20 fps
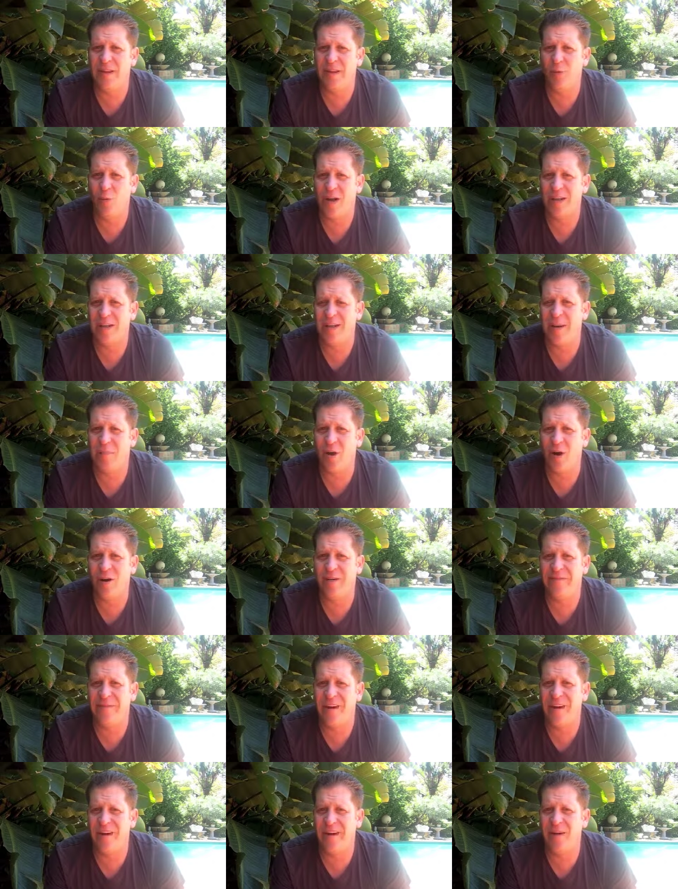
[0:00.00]
The one-time
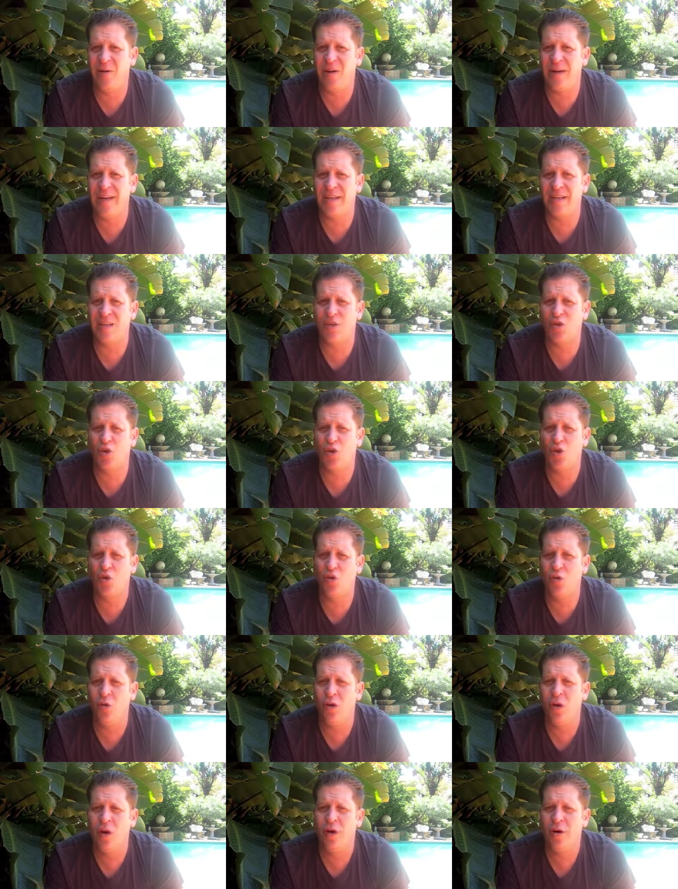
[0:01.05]
offer is
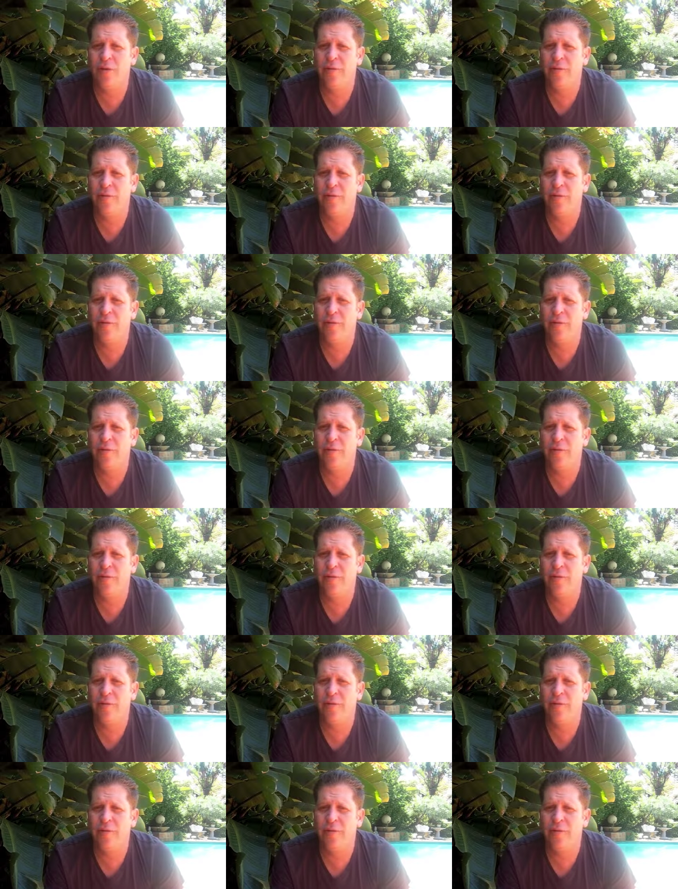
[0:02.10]
two